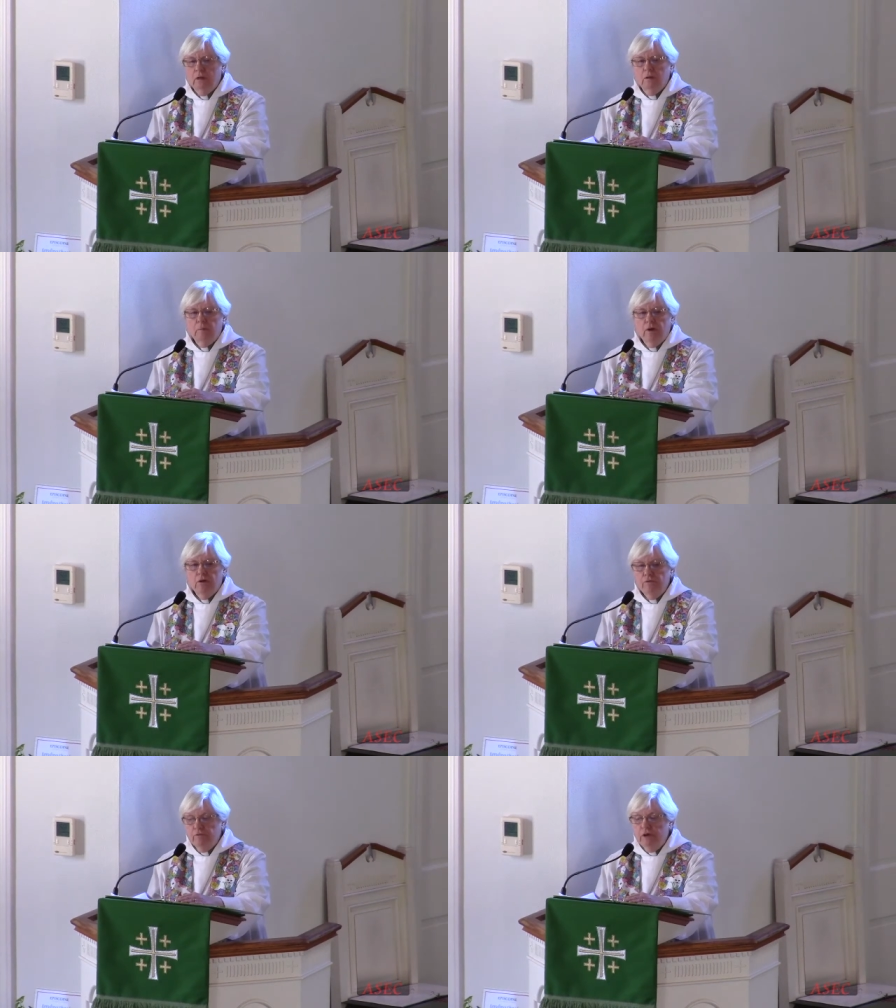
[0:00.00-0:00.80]

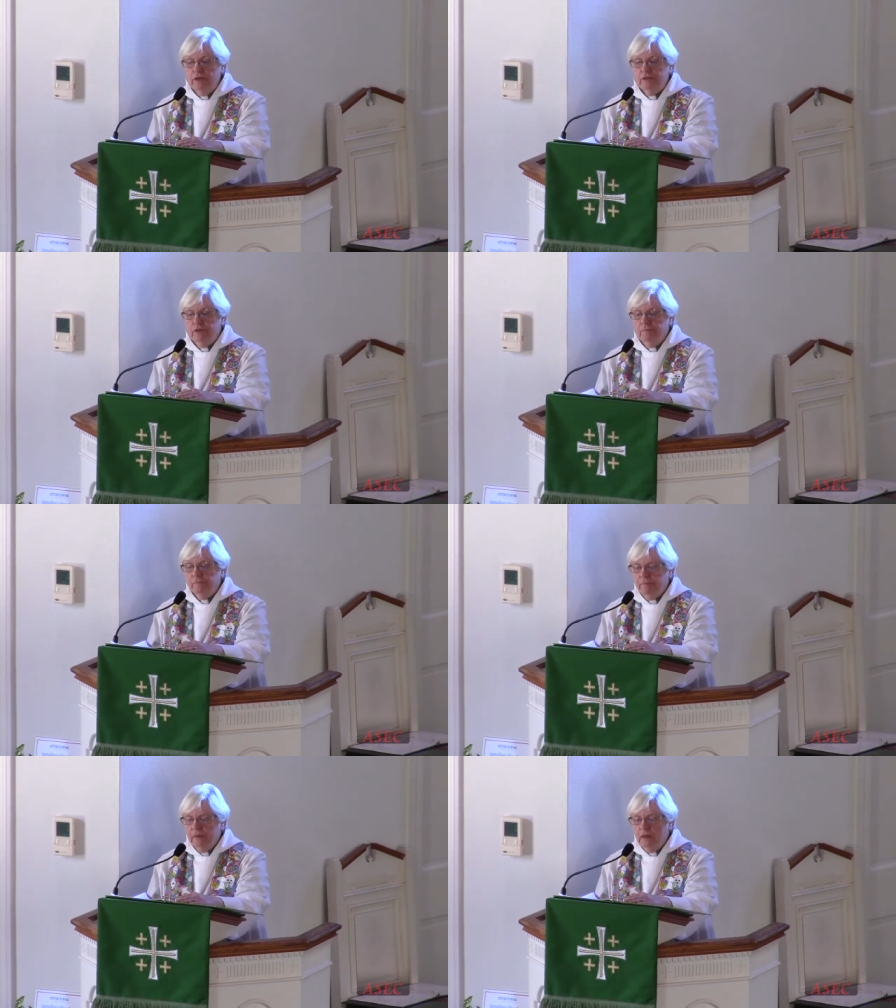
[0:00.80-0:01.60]
Paraphrasing,
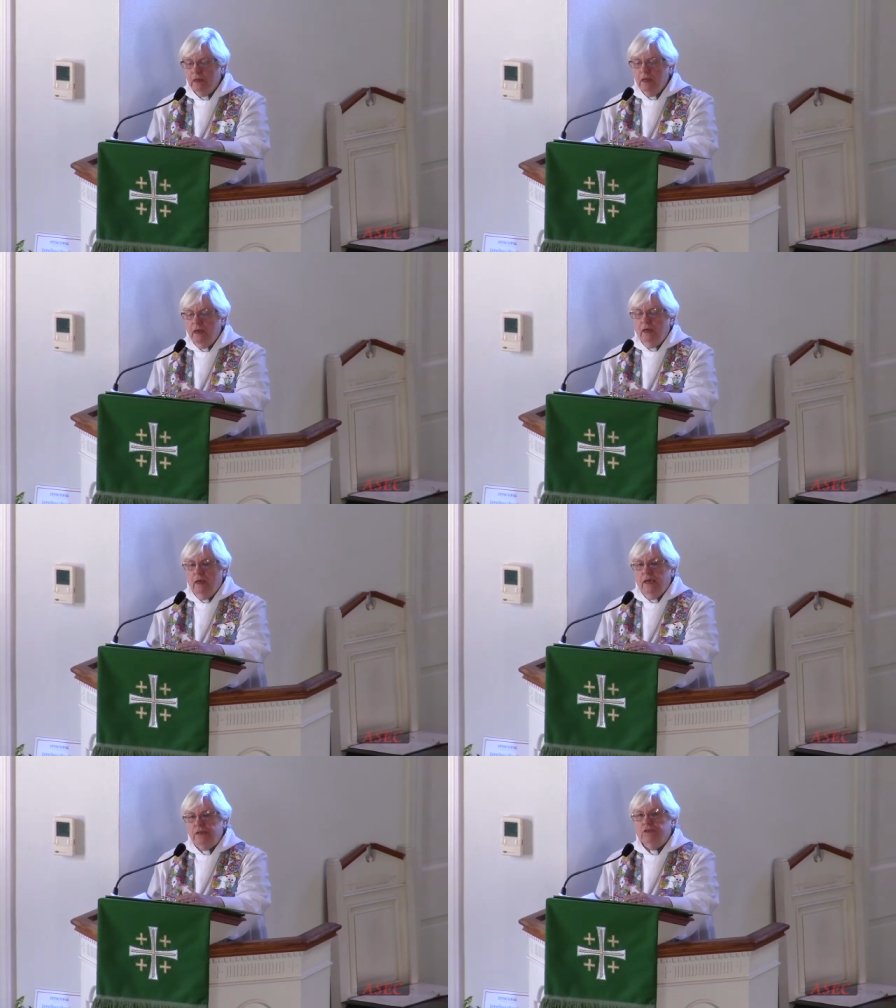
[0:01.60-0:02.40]

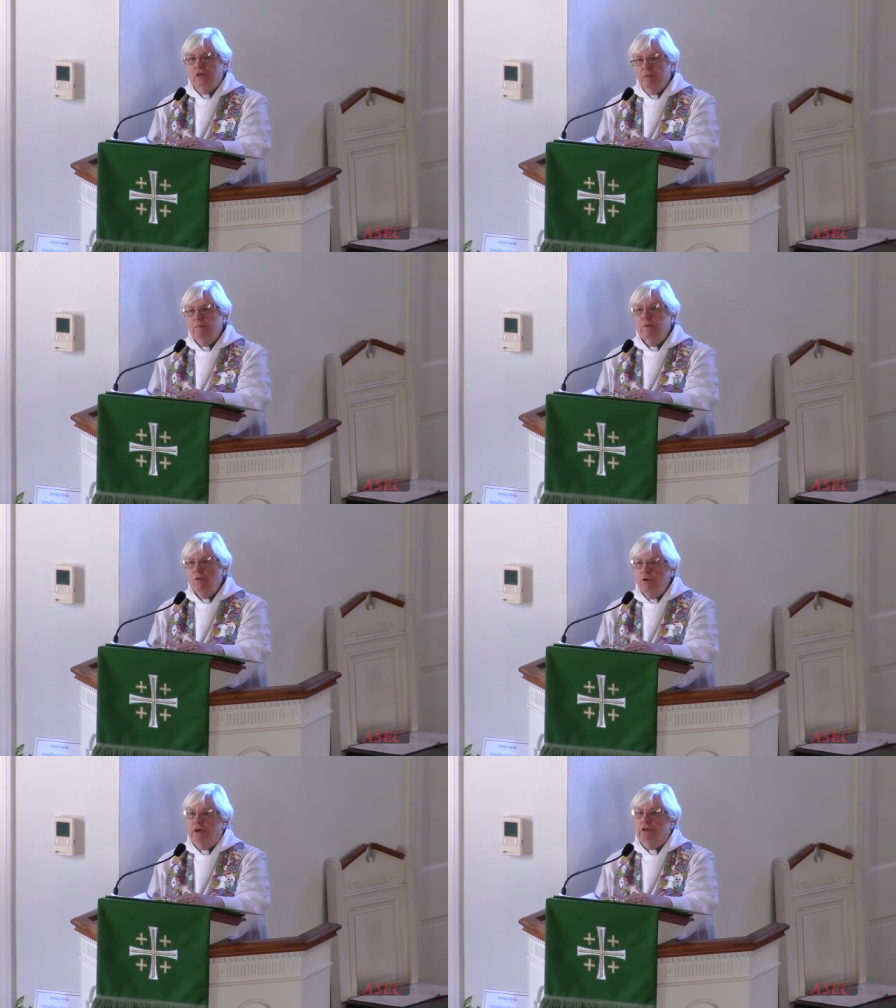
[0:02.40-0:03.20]
at some
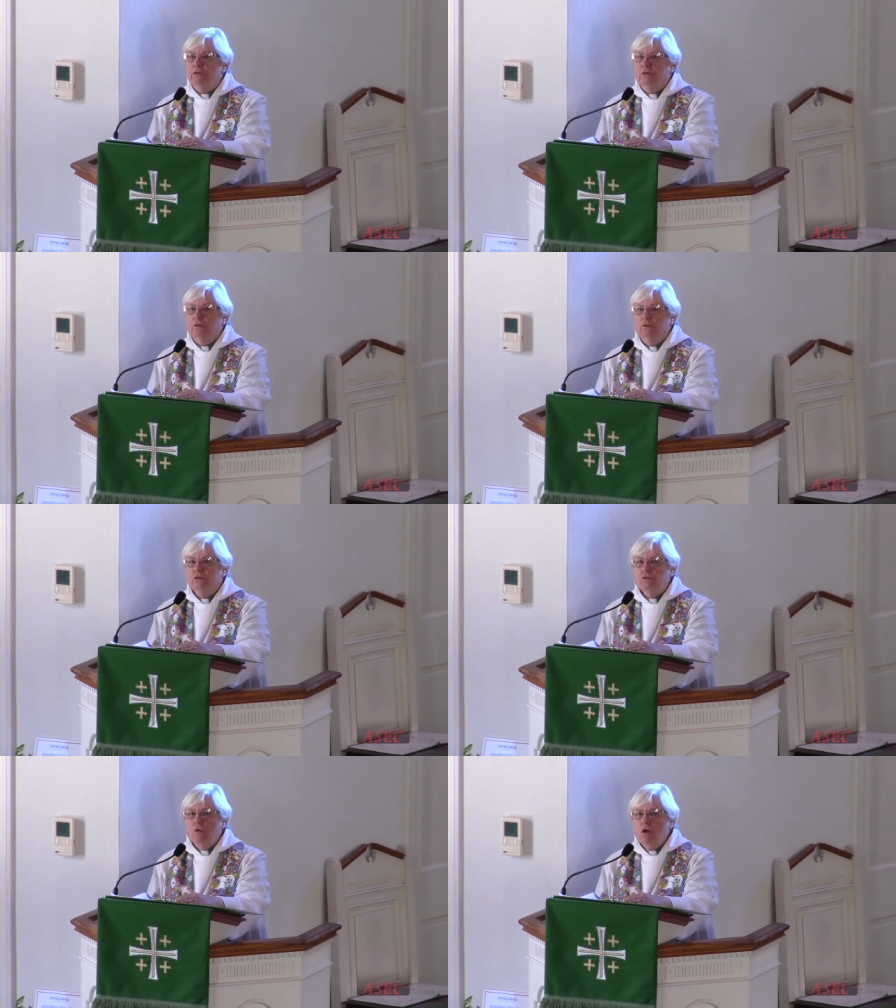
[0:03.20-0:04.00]
point
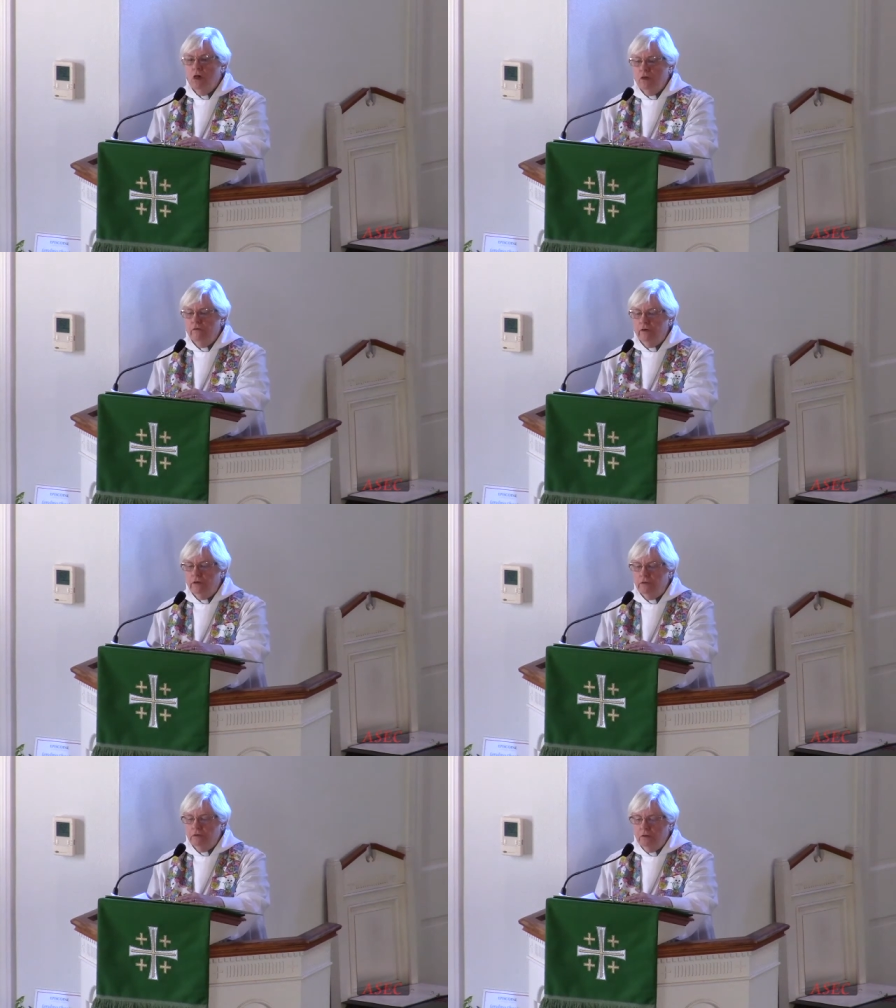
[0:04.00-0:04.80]
to all of
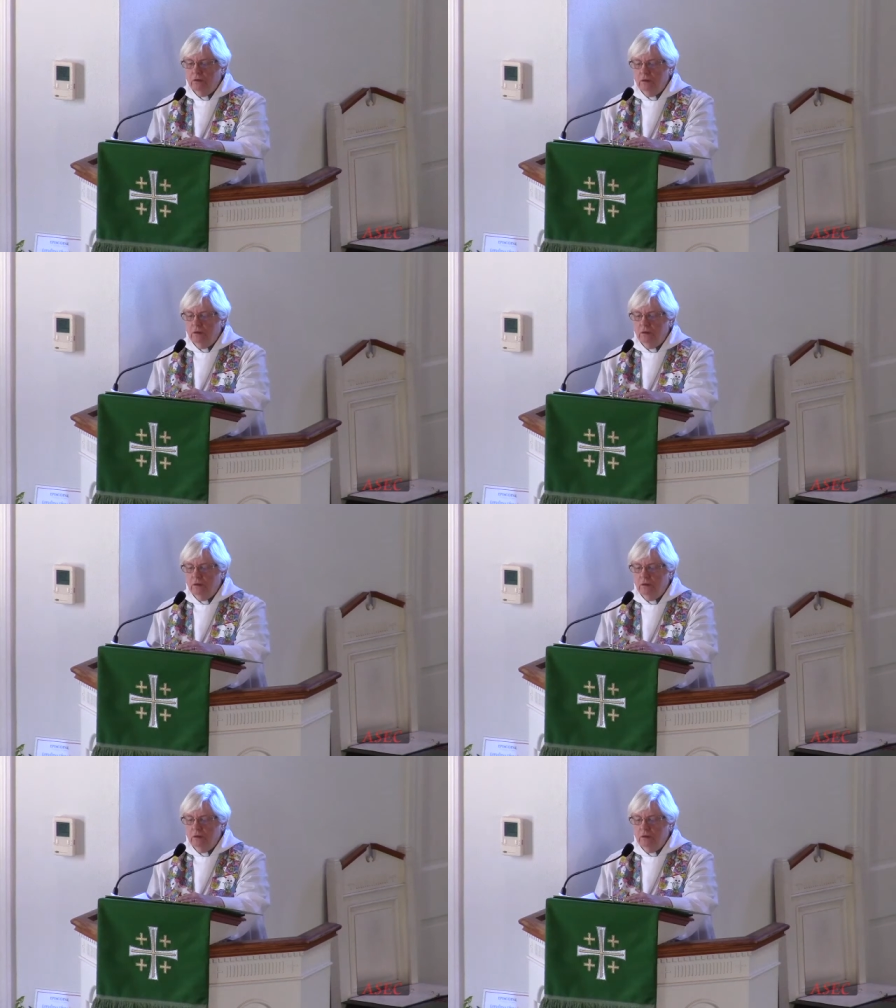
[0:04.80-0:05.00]
us